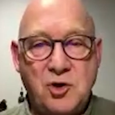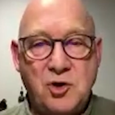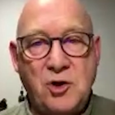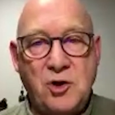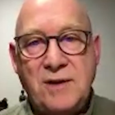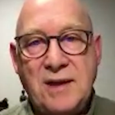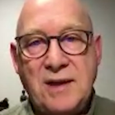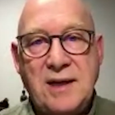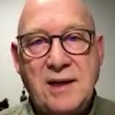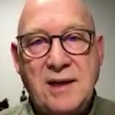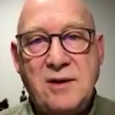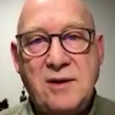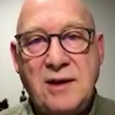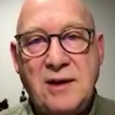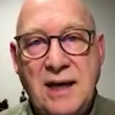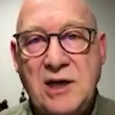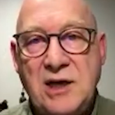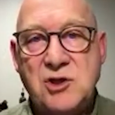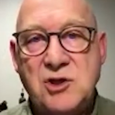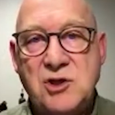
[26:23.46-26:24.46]
turn that
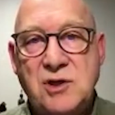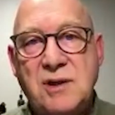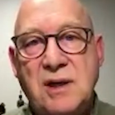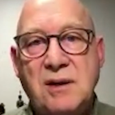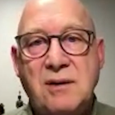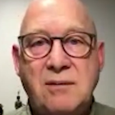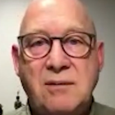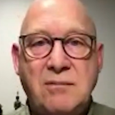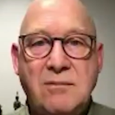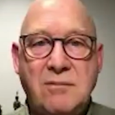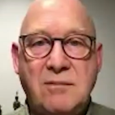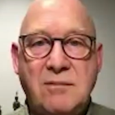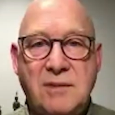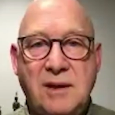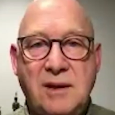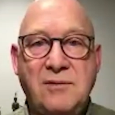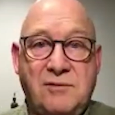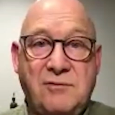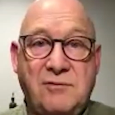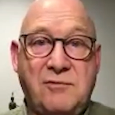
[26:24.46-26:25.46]
into action that
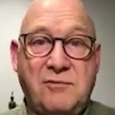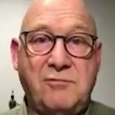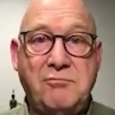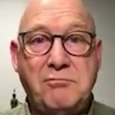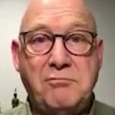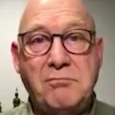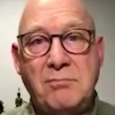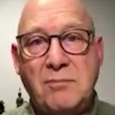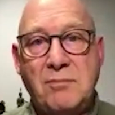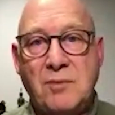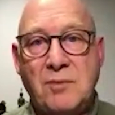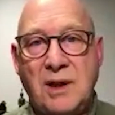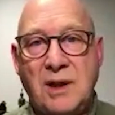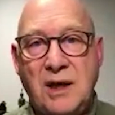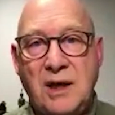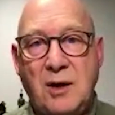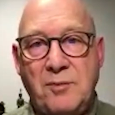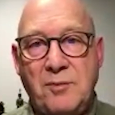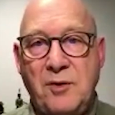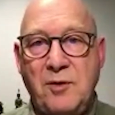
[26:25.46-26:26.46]
will
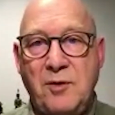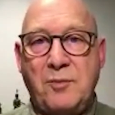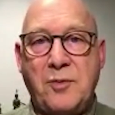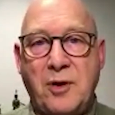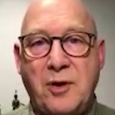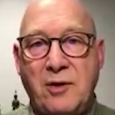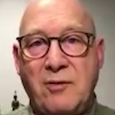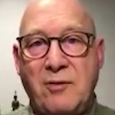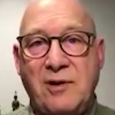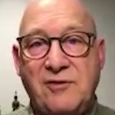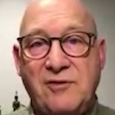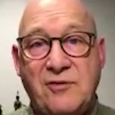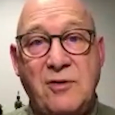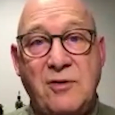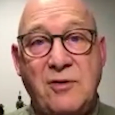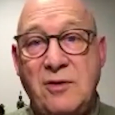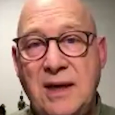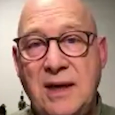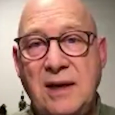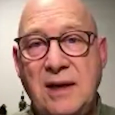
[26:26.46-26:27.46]
help you progress
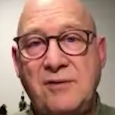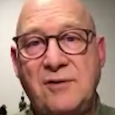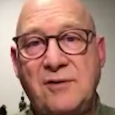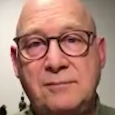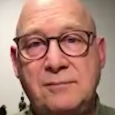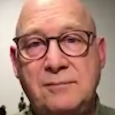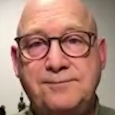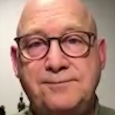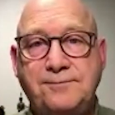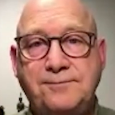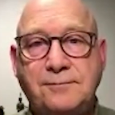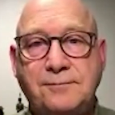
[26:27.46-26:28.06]
through the cancer.